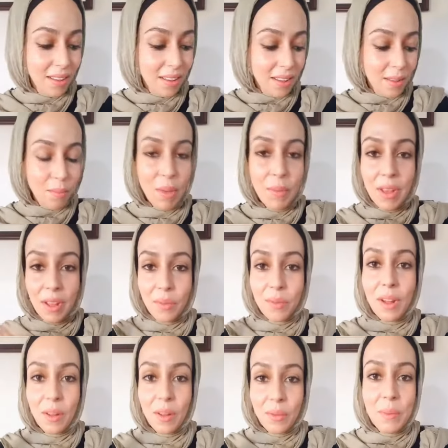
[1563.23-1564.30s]
Maybe
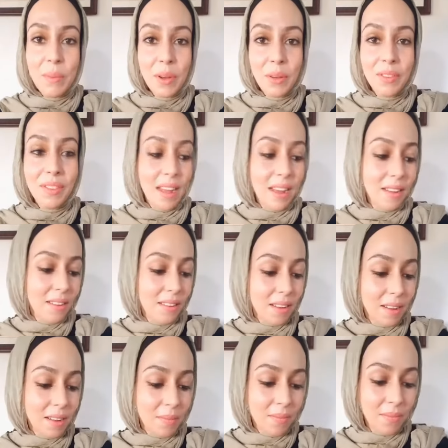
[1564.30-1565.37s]
I'll repost that
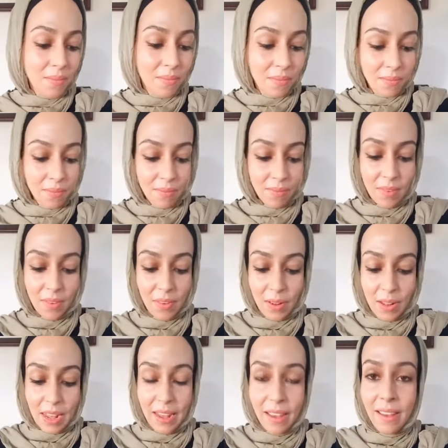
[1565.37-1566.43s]
if you'd
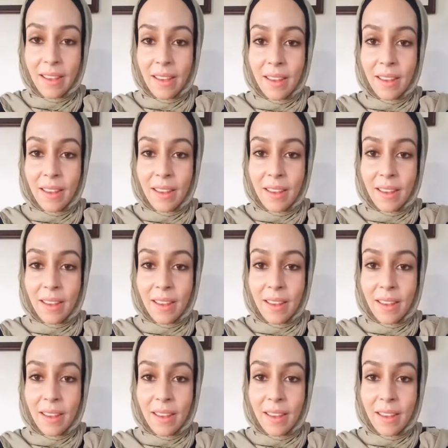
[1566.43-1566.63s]
like.